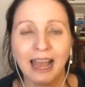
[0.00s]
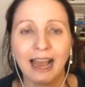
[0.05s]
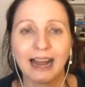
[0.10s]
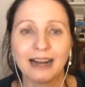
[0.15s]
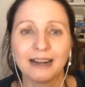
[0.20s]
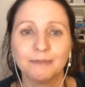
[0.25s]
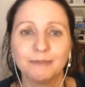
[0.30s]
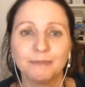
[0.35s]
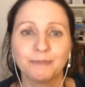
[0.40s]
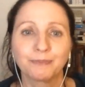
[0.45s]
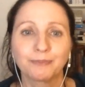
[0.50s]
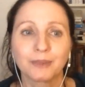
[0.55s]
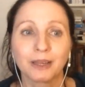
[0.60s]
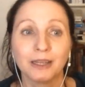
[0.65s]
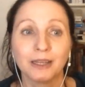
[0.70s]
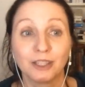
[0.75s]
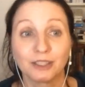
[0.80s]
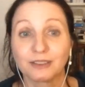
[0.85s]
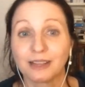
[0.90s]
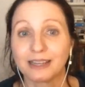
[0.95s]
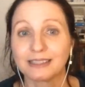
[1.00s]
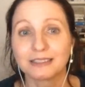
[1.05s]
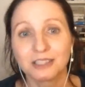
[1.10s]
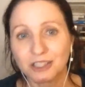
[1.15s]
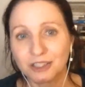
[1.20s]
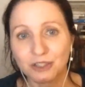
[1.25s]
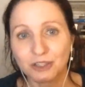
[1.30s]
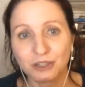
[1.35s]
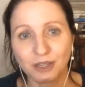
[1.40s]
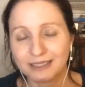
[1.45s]
Um, look, that's
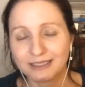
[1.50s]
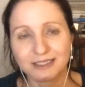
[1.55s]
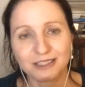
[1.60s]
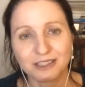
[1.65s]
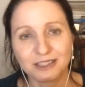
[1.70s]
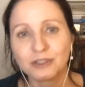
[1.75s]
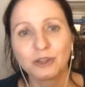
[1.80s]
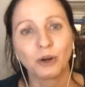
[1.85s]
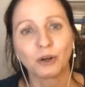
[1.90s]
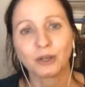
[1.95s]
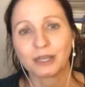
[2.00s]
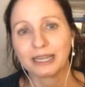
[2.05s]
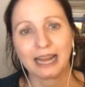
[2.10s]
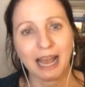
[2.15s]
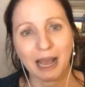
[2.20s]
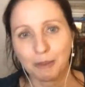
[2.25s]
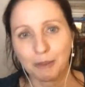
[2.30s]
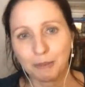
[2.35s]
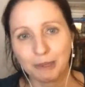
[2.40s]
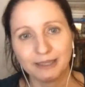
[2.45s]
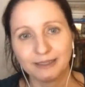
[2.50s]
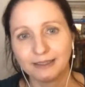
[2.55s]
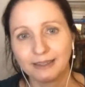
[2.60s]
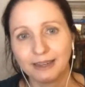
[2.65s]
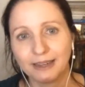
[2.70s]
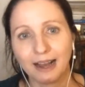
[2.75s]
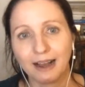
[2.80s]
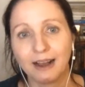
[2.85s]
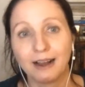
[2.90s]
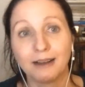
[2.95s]
just it's just not going to happen.
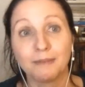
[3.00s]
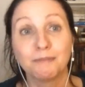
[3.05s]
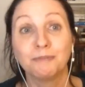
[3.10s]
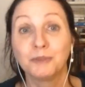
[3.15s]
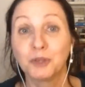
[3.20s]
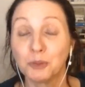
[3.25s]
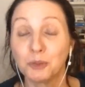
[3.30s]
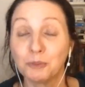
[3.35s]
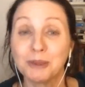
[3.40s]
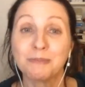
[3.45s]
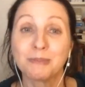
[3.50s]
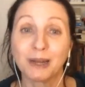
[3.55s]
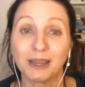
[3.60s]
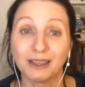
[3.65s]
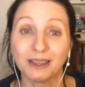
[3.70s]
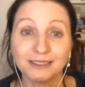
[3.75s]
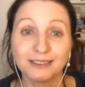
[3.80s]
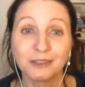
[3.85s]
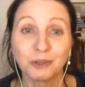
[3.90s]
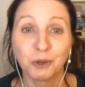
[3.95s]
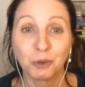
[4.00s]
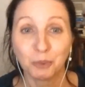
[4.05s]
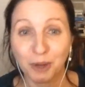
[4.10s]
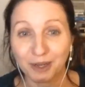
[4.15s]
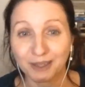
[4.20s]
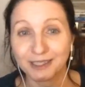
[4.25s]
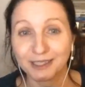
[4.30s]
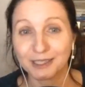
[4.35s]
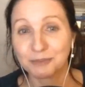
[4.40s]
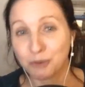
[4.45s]
Uh, to be blunt, your
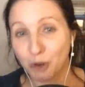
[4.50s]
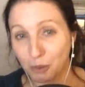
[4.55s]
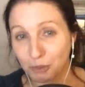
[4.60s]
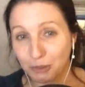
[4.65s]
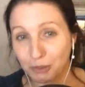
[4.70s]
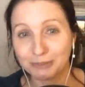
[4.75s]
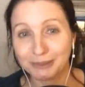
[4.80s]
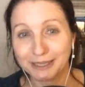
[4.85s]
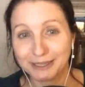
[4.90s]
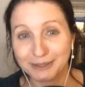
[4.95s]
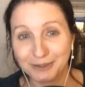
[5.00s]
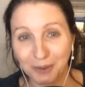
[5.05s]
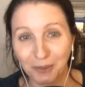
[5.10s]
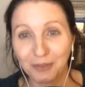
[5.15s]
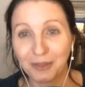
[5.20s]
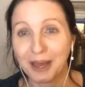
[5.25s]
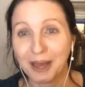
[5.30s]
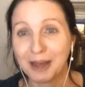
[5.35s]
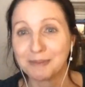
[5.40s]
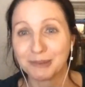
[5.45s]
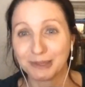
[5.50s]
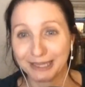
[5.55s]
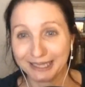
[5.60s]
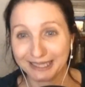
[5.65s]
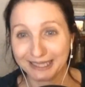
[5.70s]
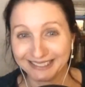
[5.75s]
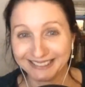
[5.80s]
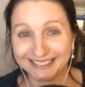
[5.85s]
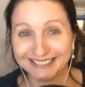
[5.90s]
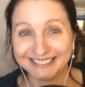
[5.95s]
work is probably not that
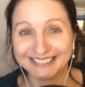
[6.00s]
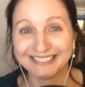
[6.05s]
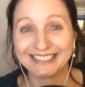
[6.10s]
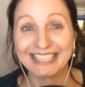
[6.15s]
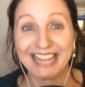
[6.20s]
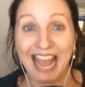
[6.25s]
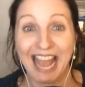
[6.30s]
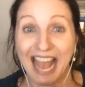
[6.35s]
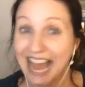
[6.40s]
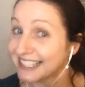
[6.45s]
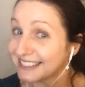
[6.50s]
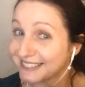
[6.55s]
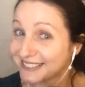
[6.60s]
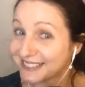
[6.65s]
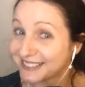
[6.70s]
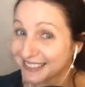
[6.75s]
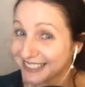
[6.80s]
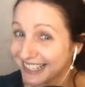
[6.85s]
brilliant yet.